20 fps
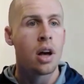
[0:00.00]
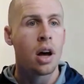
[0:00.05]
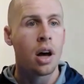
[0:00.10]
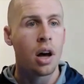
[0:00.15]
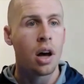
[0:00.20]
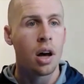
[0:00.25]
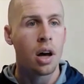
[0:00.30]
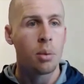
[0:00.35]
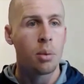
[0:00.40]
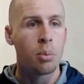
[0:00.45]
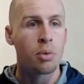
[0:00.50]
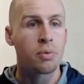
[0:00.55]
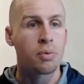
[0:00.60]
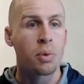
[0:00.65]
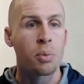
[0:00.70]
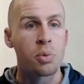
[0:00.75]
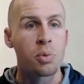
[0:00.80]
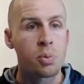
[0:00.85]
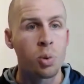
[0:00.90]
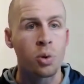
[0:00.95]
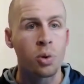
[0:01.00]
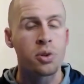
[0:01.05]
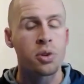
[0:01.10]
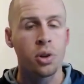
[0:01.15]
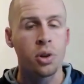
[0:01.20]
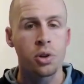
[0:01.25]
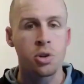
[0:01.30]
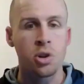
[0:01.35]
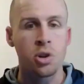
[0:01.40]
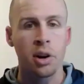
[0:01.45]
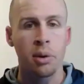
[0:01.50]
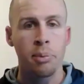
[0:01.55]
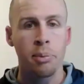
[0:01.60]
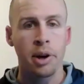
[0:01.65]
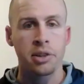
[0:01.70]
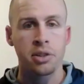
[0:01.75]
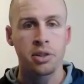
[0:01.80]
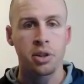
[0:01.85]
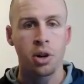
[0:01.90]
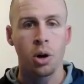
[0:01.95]
from Sports Illustrated
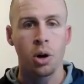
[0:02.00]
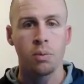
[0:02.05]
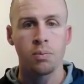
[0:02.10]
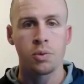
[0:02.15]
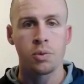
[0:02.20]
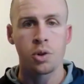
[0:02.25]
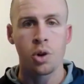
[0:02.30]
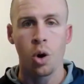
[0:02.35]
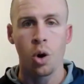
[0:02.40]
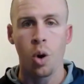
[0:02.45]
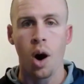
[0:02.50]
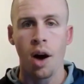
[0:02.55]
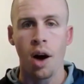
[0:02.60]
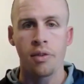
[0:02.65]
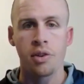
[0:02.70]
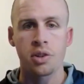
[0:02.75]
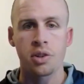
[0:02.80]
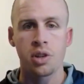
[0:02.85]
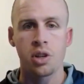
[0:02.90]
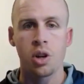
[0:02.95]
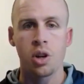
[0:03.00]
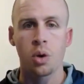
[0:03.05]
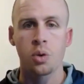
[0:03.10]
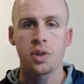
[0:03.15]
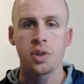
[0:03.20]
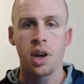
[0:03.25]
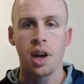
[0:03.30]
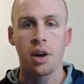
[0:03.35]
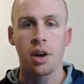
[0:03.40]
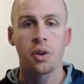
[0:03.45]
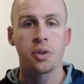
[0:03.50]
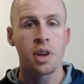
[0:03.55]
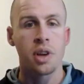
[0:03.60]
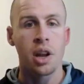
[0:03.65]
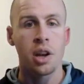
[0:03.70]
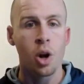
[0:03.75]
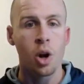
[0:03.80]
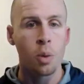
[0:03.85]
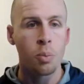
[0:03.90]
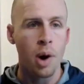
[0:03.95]
Mexico. So obviously no sales
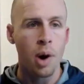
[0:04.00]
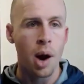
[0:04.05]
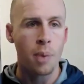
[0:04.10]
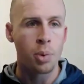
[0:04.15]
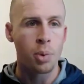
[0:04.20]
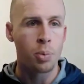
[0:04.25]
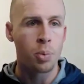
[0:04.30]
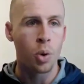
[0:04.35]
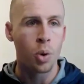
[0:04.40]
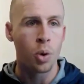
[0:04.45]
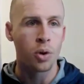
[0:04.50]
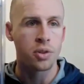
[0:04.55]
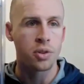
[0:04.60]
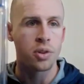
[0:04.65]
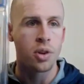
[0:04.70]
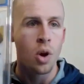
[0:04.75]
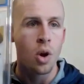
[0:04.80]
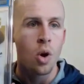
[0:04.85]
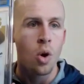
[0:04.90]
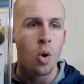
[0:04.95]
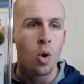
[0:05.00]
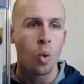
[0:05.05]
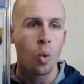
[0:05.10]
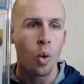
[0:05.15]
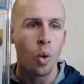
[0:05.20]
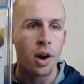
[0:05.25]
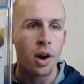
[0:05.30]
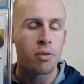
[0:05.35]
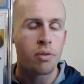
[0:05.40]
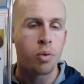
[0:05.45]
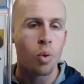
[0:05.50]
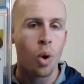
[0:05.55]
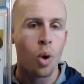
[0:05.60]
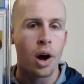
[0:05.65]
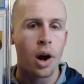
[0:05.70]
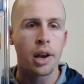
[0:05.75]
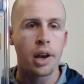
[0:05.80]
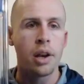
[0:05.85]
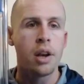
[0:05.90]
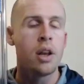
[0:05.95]
and no pop reports, one of
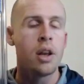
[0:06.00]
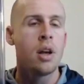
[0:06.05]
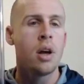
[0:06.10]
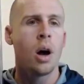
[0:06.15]
one.